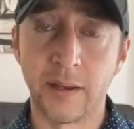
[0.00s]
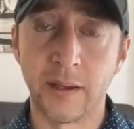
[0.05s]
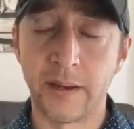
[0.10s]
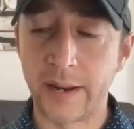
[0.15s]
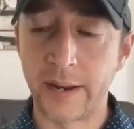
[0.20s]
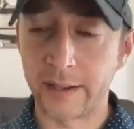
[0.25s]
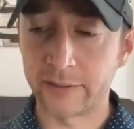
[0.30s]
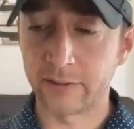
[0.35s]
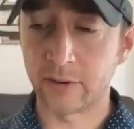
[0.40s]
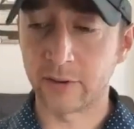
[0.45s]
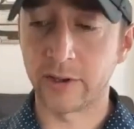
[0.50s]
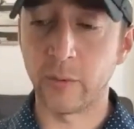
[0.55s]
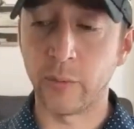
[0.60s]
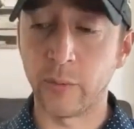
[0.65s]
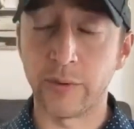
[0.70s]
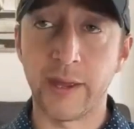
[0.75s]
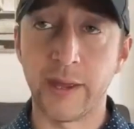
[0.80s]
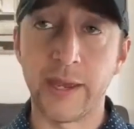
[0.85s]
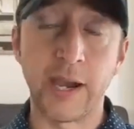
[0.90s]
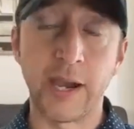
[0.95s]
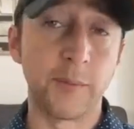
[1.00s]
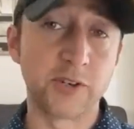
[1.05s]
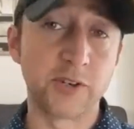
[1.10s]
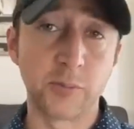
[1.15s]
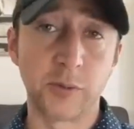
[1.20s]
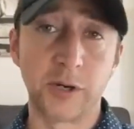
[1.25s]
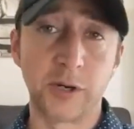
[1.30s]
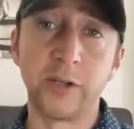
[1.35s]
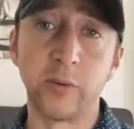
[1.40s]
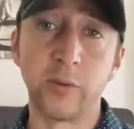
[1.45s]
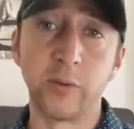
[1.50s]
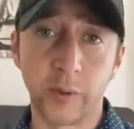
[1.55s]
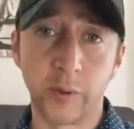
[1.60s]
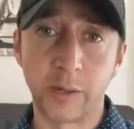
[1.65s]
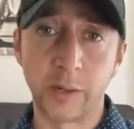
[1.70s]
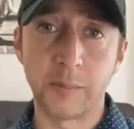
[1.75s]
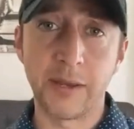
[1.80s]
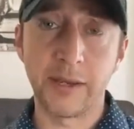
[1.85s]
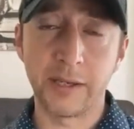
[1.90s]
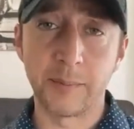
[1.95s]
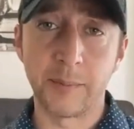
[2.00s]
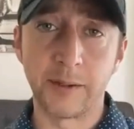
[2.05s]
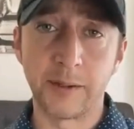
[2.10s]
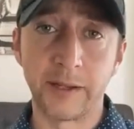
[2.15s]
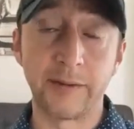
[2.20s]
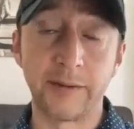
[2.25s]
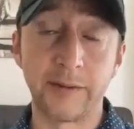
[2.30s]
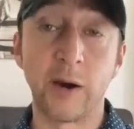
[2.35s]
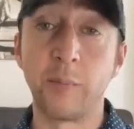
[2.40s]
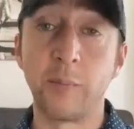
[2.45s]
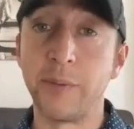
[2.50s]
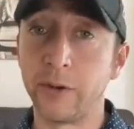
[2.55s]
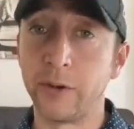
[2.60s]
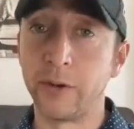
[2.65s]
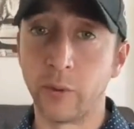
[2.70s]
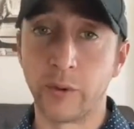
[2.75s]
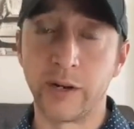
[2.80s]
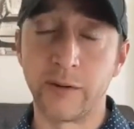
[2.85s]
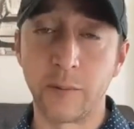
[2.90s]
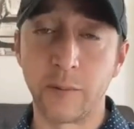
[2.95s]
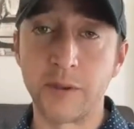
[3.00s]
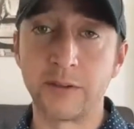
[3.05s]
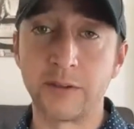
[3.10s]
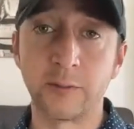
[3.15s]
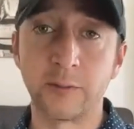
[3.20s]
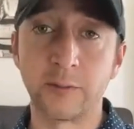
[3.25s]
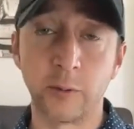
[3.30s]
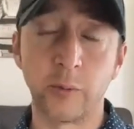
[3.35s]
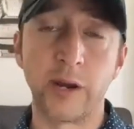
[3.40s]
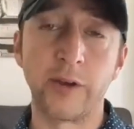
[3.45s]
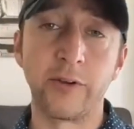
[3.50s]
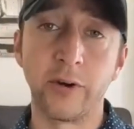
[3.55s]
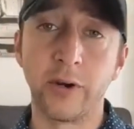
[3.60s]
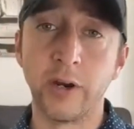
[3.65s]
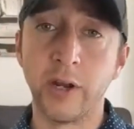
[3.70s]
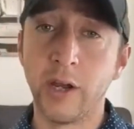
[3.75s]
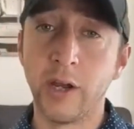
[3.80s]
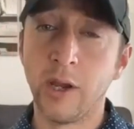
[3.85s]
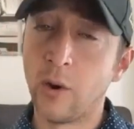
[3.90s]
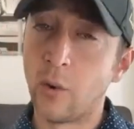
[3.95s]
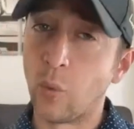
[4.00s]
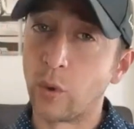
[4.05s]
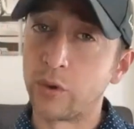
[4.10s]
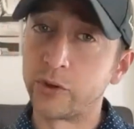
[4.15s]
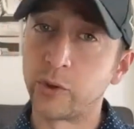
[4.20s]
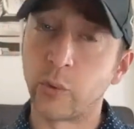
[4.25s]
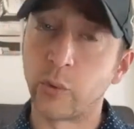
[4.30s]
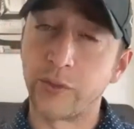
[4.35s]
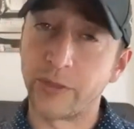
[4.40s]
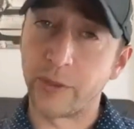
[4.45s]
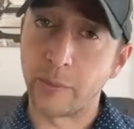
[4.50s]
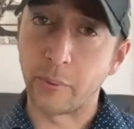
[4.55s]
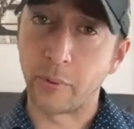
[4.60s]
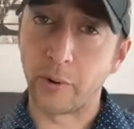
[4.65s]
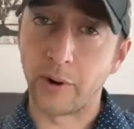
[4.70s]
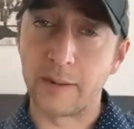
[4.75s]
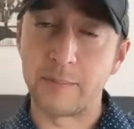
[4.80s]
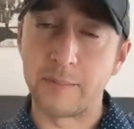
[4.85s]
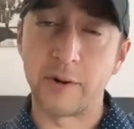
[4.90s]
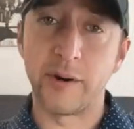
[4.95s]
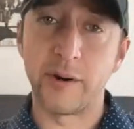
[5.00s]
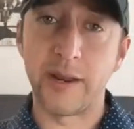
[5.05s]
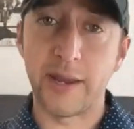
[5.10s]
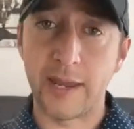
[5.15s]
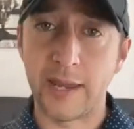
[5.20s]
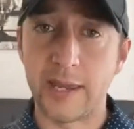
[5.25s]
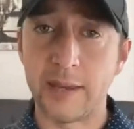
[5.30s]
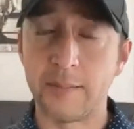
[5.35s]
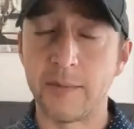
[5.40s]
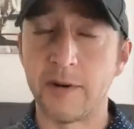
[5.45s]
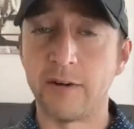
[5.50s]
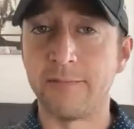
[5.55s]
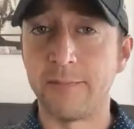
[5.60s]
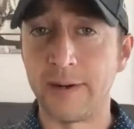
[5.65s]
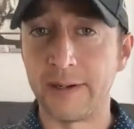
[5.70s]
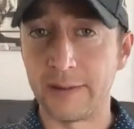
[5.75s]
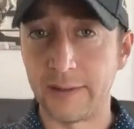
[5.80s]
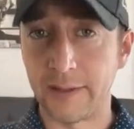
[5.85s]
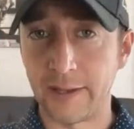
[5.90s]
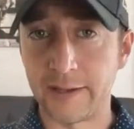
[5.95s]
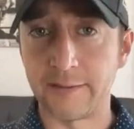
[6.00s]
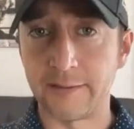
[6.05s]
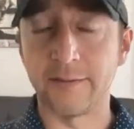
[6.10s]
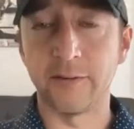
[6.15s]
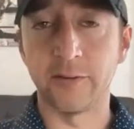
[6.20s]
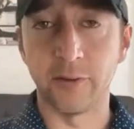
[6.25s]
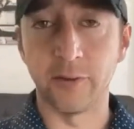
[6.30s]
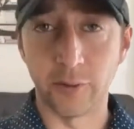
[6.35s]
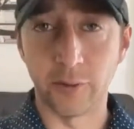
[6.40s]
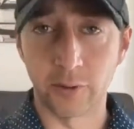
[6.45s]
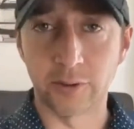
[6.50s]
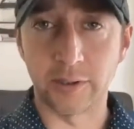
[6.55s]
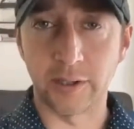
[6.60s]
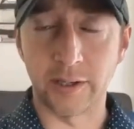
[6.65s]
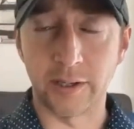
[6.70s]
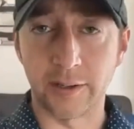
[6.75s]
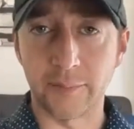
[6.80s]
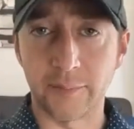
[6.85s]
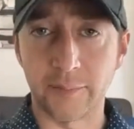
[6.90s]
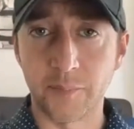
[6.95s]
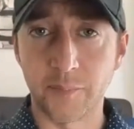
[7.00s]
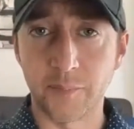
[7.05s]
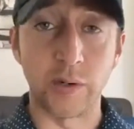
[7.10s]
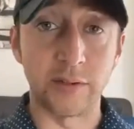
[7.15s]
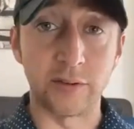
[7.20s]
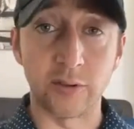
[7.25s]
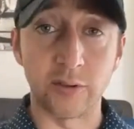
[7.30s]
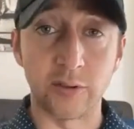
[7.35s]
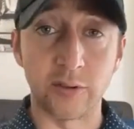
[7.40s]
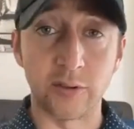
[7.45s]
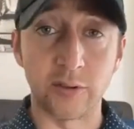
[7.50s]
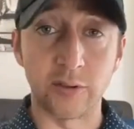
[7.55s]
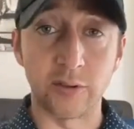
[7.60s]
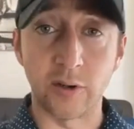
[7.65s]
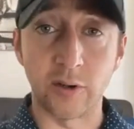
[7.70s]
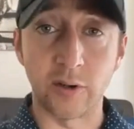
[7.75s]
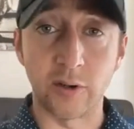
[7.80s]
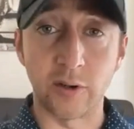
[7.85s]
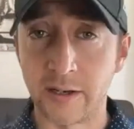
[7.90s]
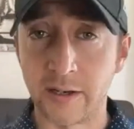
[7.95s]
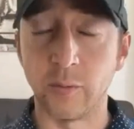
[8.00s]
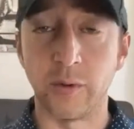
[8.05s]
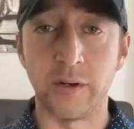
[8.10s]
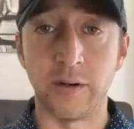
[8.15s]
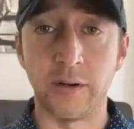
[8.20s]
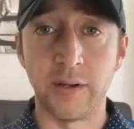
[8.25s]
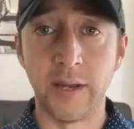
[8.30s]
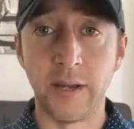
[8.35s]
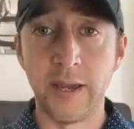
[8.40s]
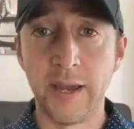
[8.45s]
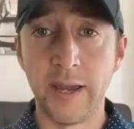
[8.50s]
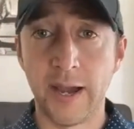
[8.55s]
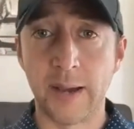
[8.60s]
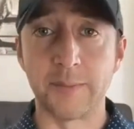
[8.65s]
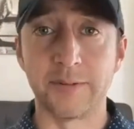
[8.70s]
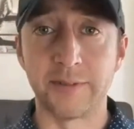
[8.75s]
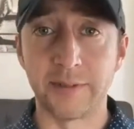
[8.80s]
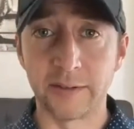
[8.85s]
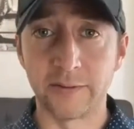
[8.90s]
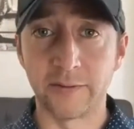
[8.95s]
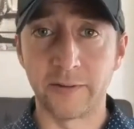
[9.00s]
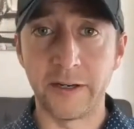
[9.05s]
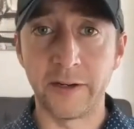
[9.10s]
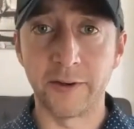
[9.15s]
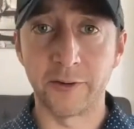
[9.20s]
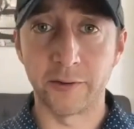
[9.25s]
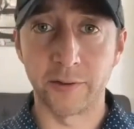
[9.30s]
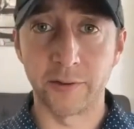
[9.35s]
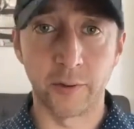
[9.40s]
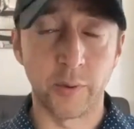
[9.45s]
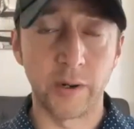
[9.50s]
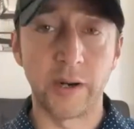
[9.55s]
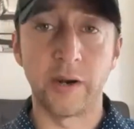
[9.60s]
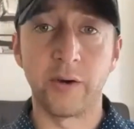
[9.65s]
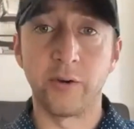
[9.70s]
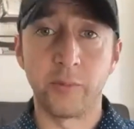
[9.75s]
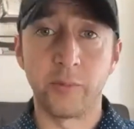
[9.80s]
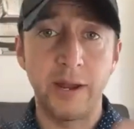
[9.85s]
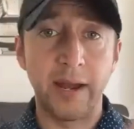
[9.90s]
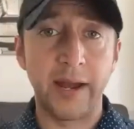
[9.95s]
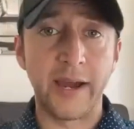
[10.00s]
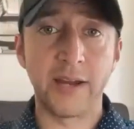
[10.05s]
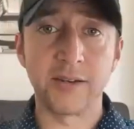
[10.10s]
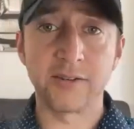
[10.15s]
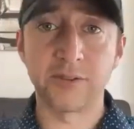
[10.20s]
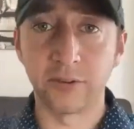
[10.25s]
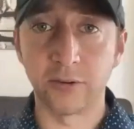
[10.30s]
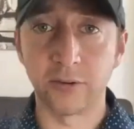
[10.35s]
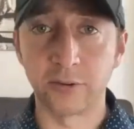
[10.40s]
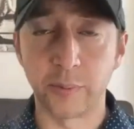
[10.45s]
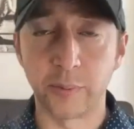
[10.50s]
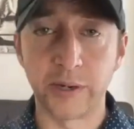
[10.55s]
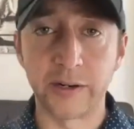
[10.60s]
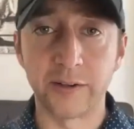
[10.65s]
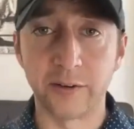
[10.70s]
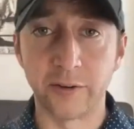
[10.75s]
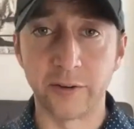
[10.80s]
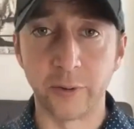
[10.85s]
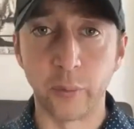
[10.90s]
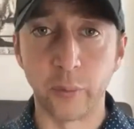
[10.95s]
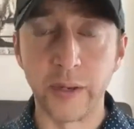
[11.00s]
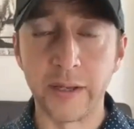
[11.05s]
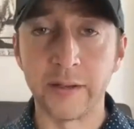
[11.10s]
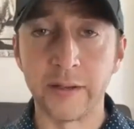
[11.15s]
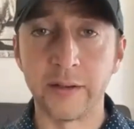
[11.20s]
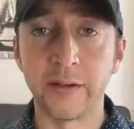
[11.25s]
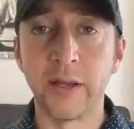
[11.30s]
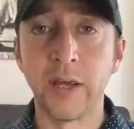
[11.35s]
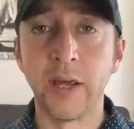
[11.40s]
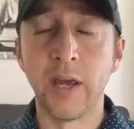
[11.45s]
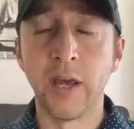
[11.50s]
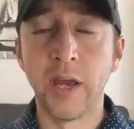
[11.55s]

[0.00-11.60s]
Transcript: Not starting with, hey, how much money do I want to make in my life? How big do I want to have a business? But rather, what do I want the primary aim of my life to look like? When it's all said and done, when I'm 6 feet under the ground or my ashes are spread into the wind,